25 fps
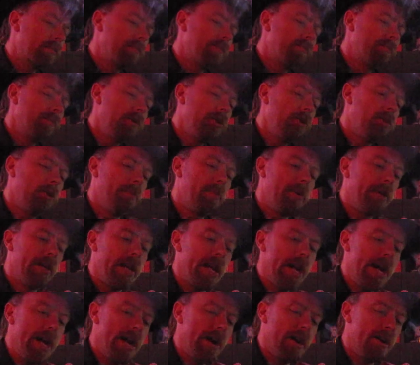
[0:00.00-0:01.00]
A little bit
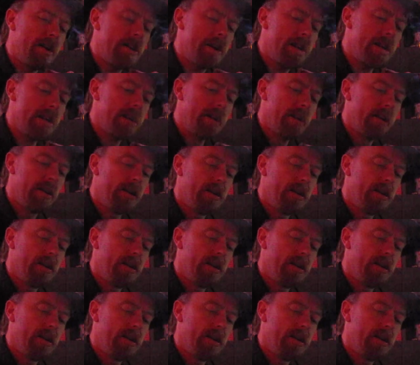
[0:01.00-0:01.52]
airy.